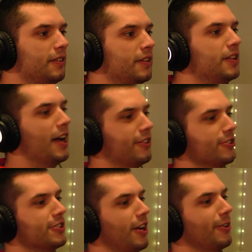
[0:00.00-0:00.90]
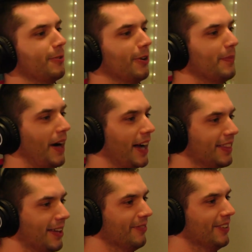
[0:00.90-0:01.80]
Yeah, there's another room behind
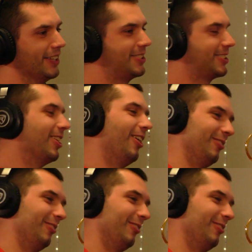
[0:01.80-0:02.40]
them. It's so funny.